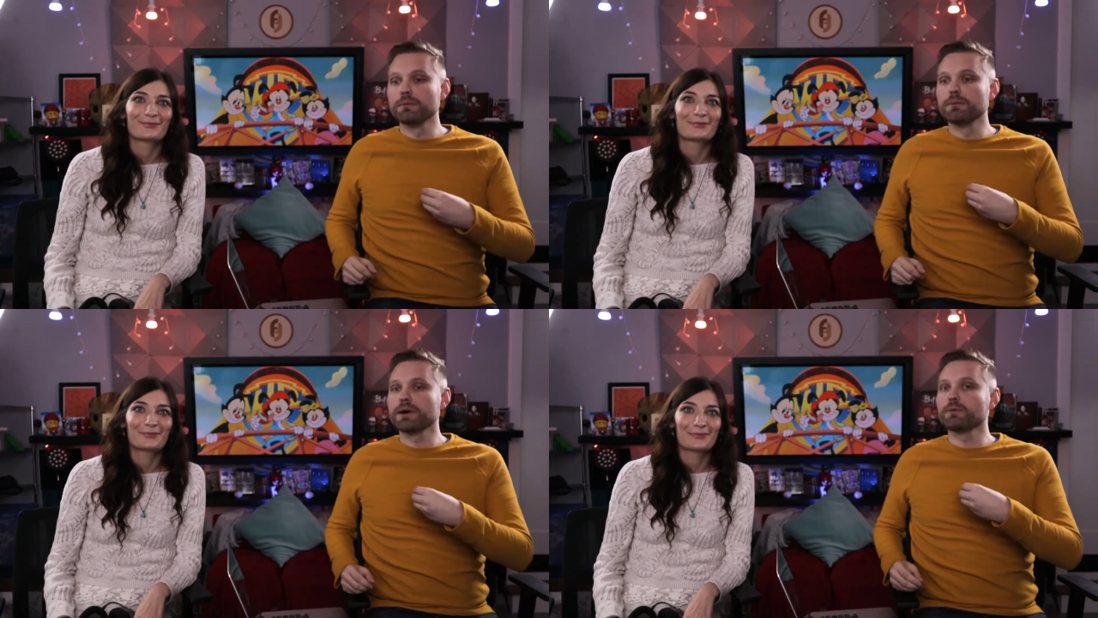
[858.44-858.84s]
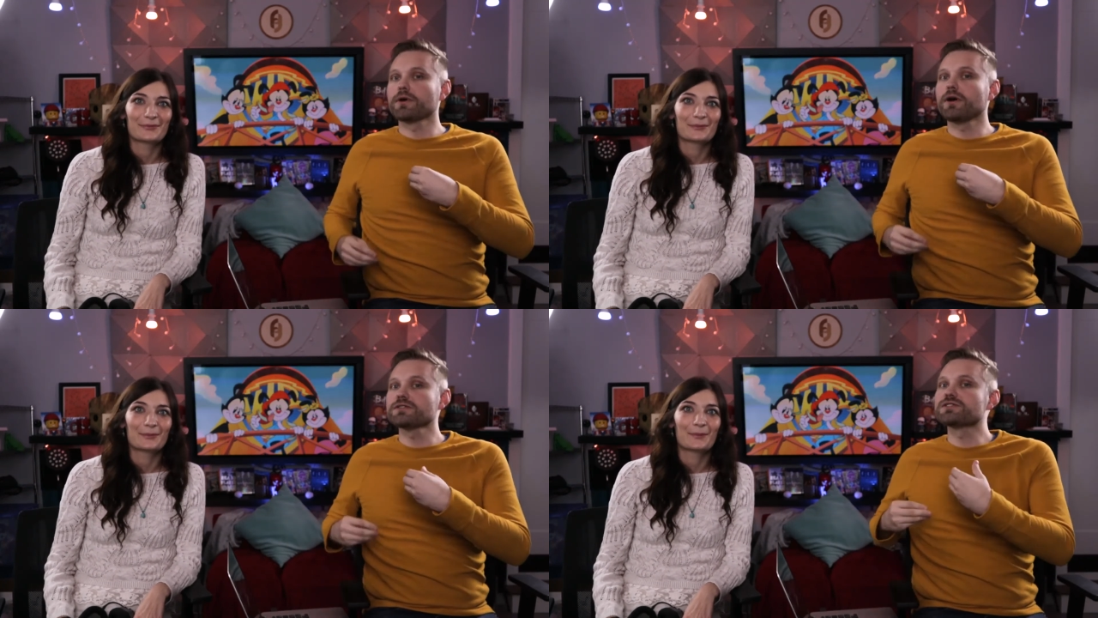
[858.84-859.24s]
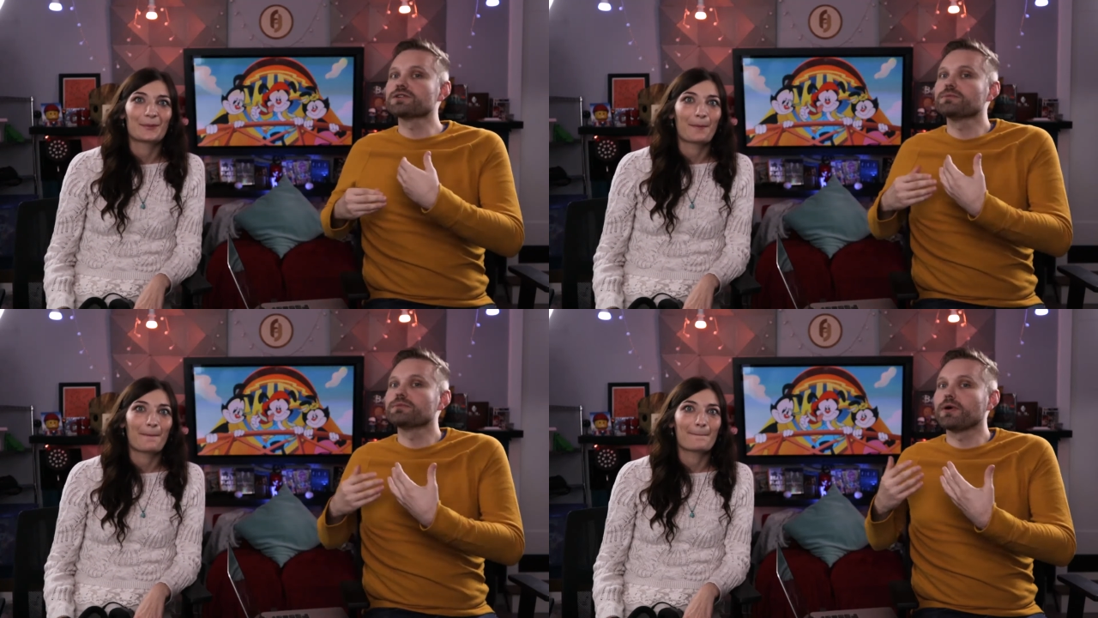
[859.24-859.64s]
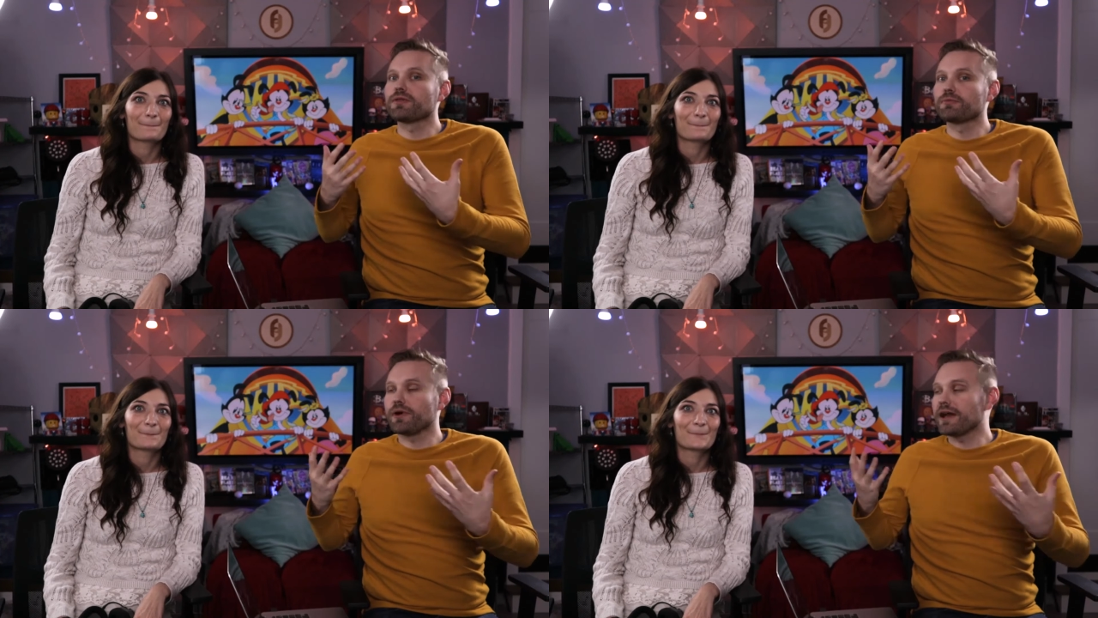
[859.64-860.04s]
Speaker 1: but we're also
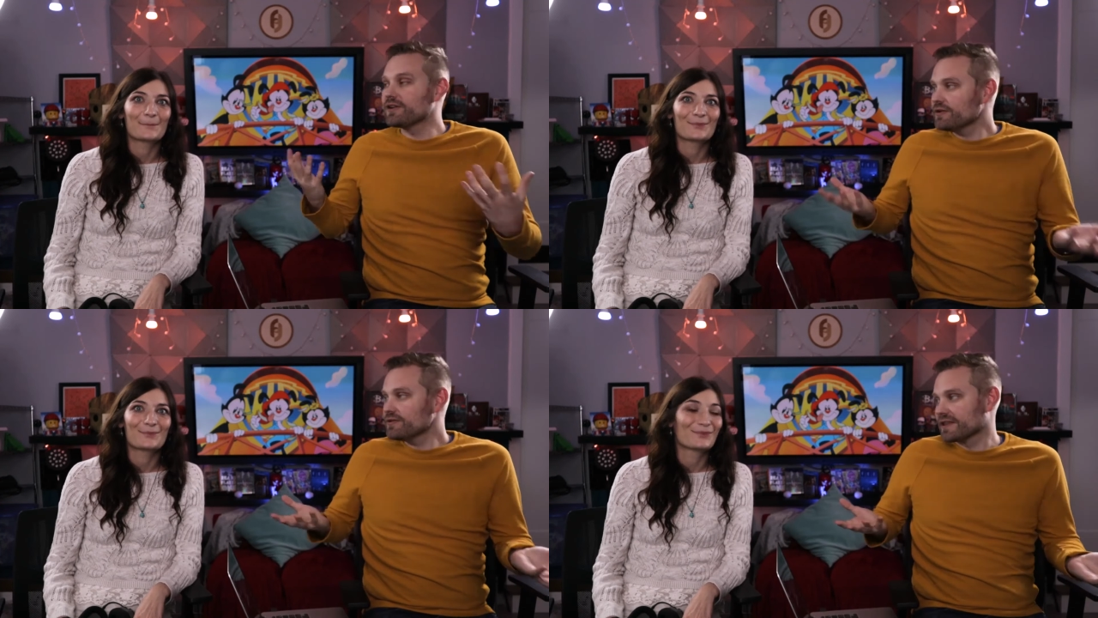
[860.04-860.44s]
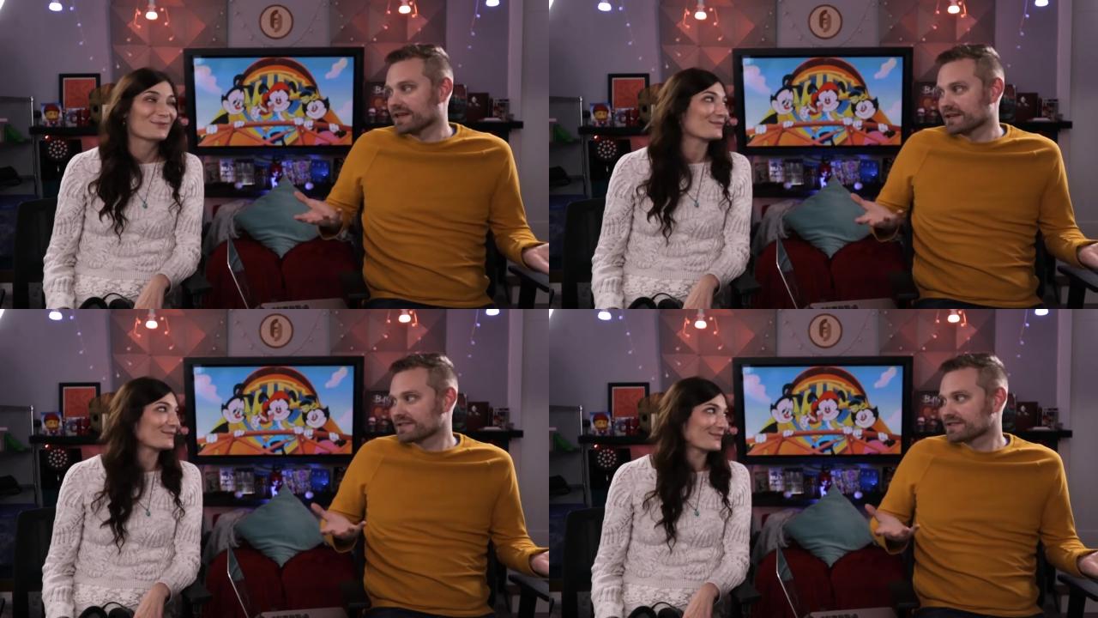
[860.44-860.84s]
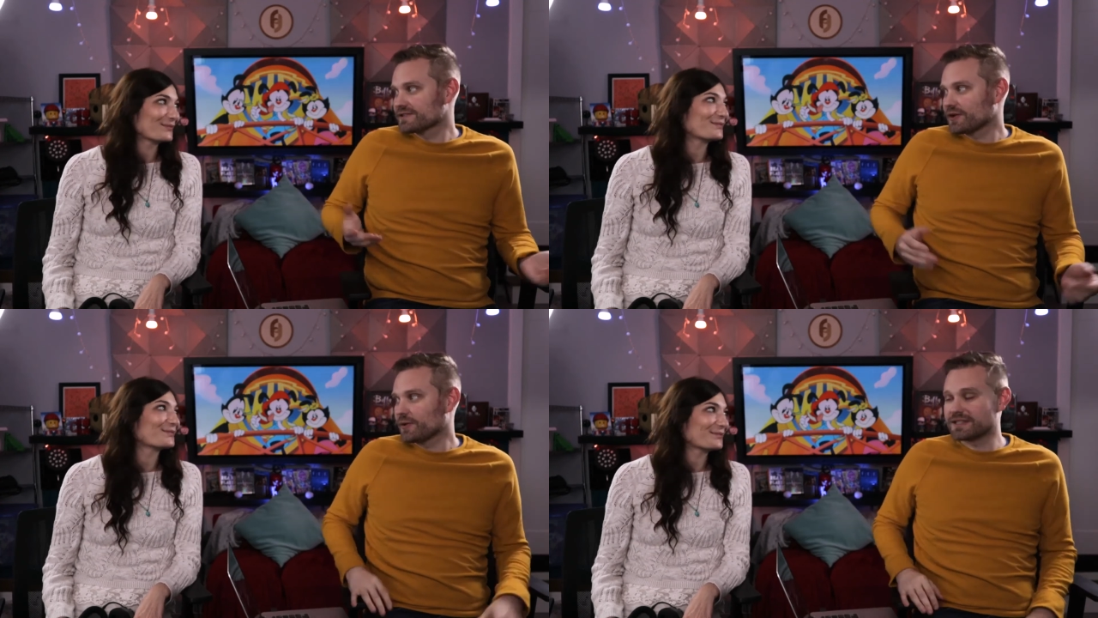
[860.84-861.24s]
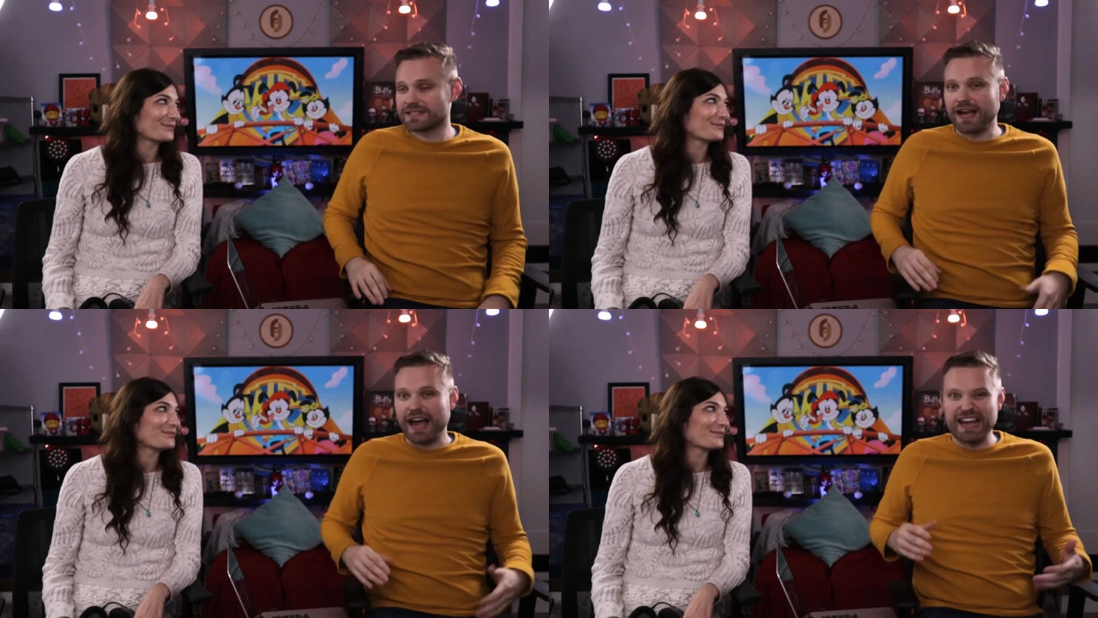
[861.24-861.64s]
both brand new to this, so
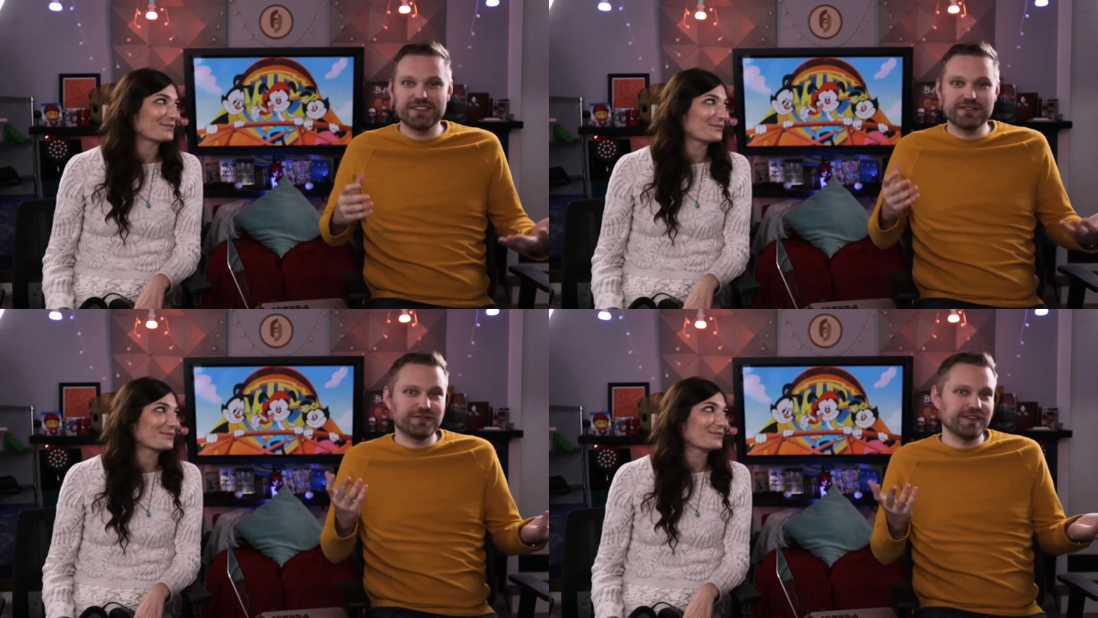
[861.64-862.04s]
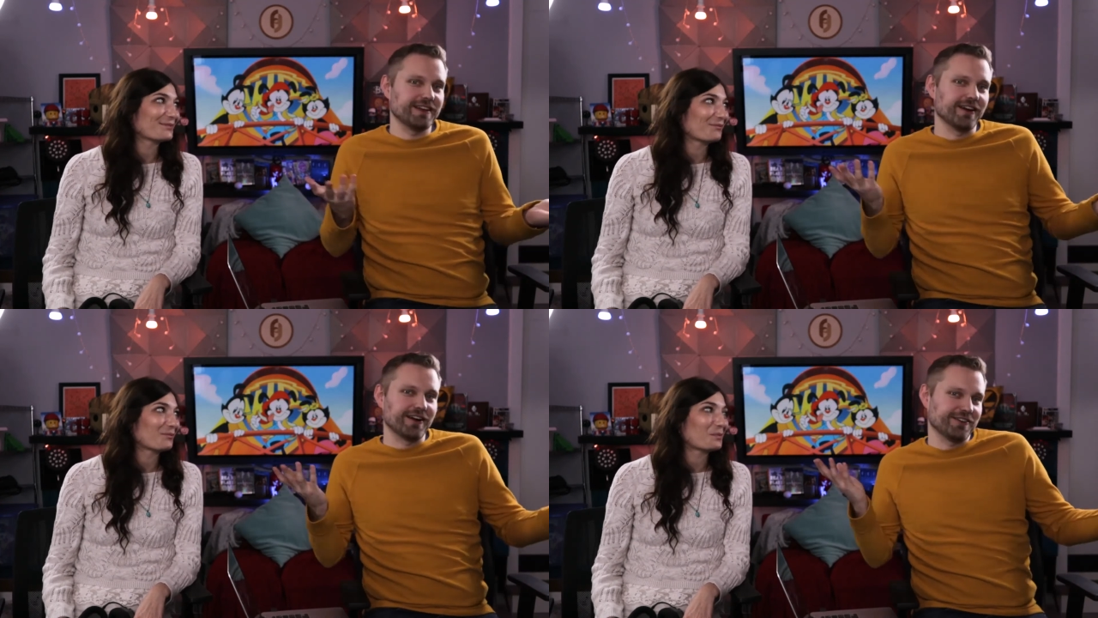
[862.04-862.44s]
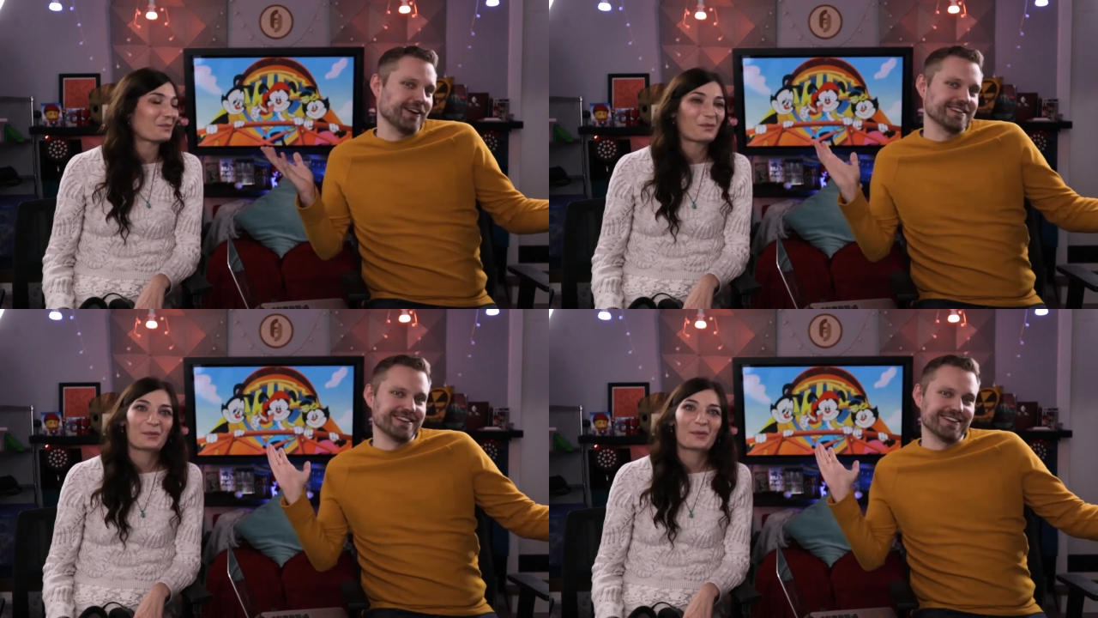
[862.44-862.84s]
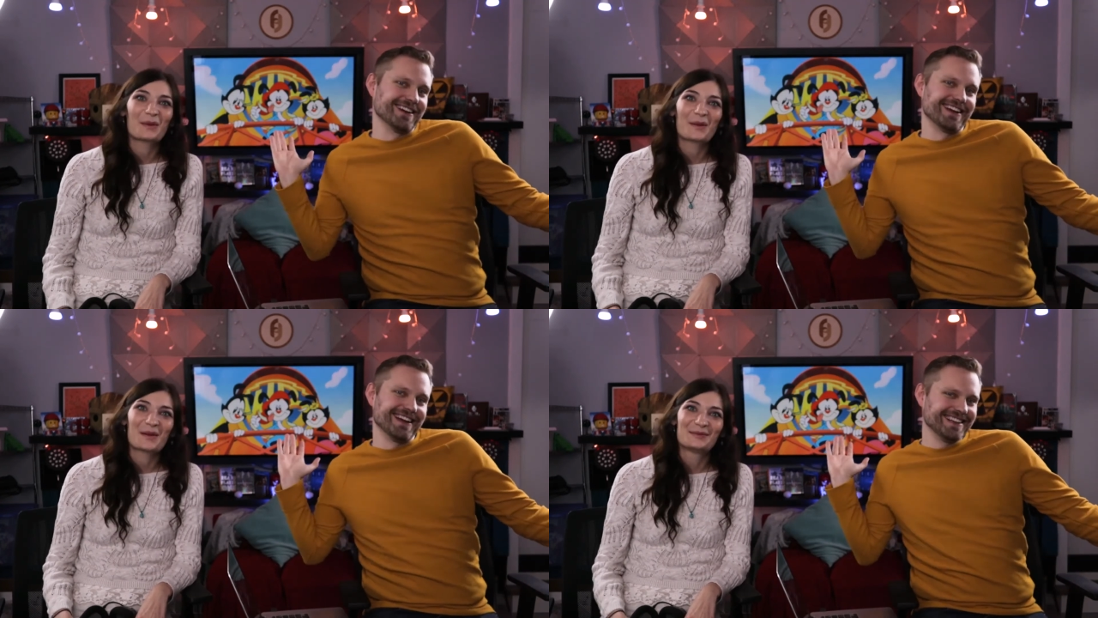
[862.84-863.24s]
it's kind of fitting our
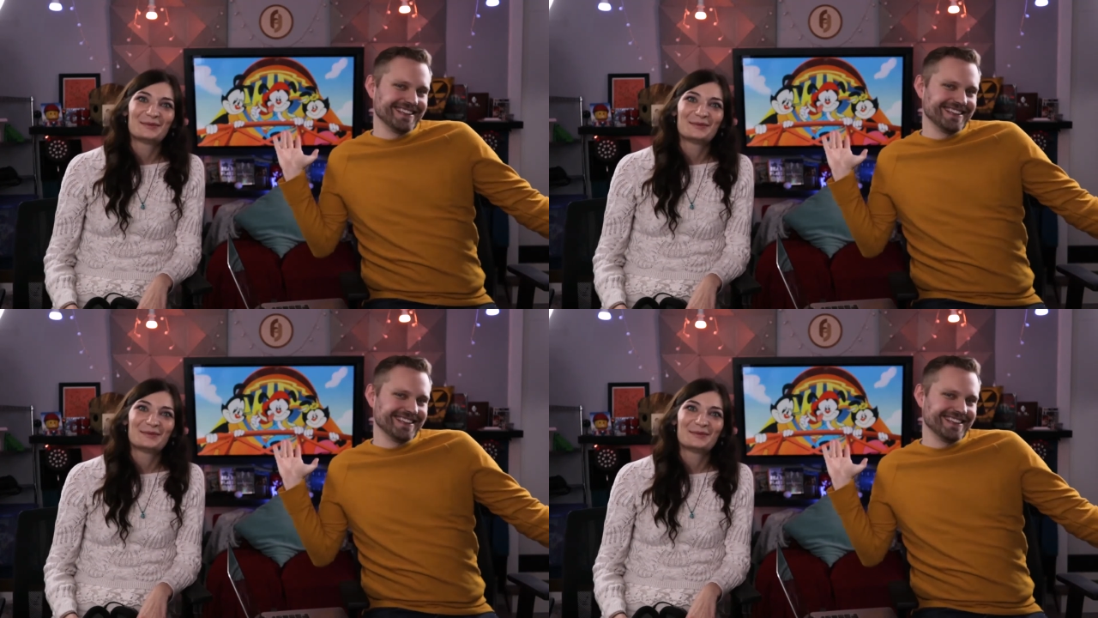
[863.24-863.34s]
criteria.